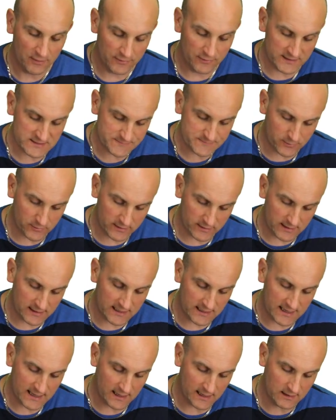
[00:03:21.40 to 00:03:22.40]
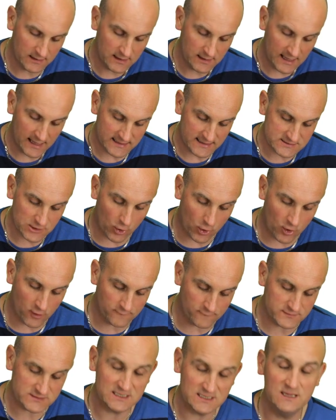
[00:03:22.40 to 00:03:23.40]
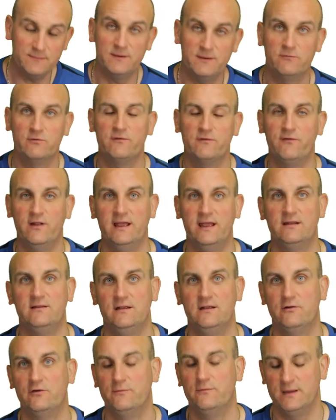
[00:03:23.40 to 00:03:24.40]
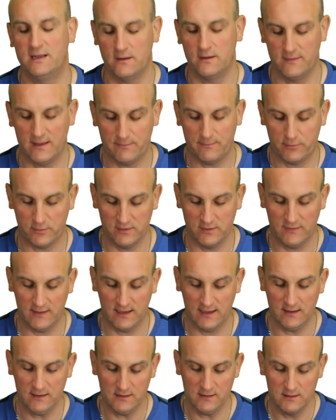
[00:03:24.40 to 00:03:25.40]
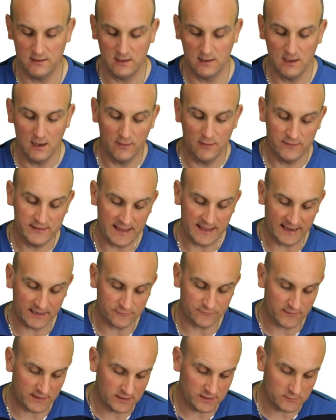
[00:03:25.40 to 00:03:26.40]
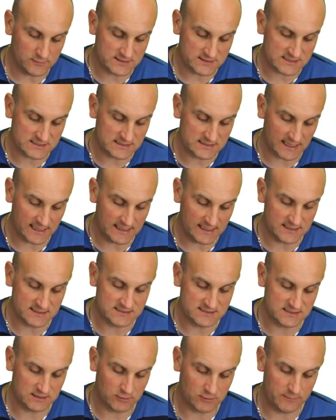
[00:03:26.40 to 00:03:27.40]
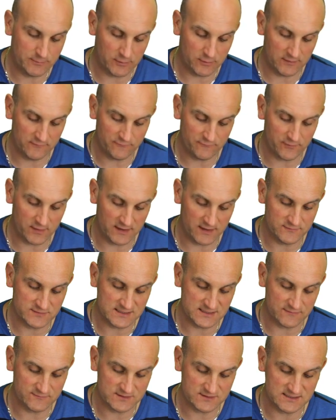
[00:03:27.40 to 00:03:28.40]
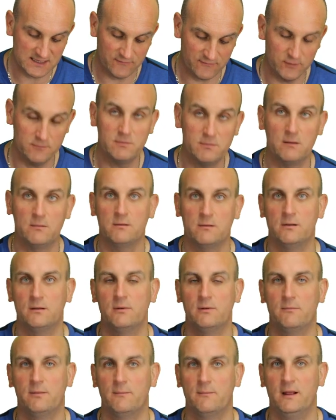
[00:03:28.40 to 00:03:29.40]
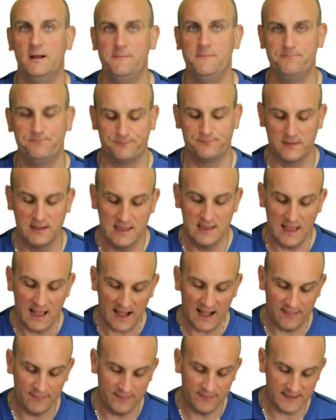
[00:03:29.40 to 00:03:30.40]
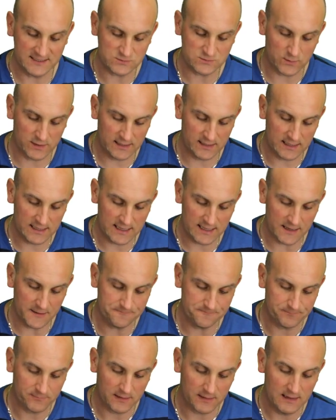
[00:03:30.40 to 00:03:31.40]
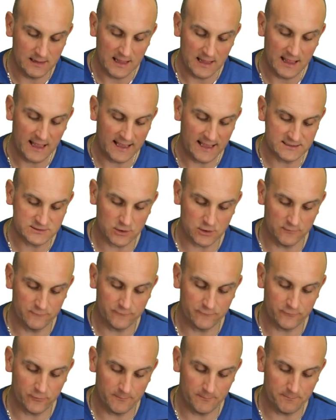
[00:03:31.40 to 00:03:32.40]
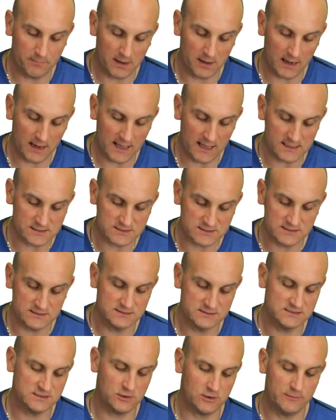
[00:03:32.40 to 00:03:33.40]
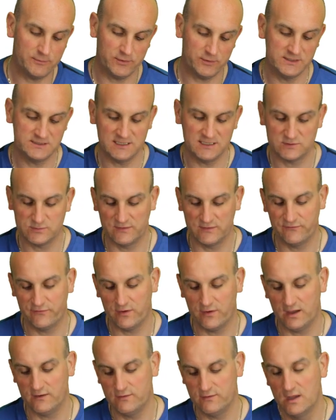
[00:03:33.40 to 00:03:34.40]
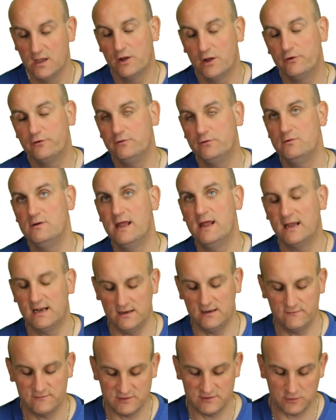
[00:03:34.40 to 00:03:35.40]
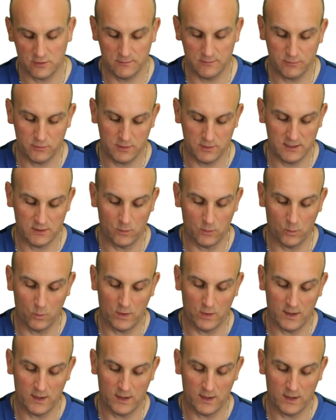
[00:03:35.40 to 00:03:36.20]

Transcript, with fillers: this point here has obviously been reflected to become that point there. The x value has stayed as 0.577, blah, blah, blah, blah, blah, blah. And this one here has gone from plus 0.615 to negative 0.15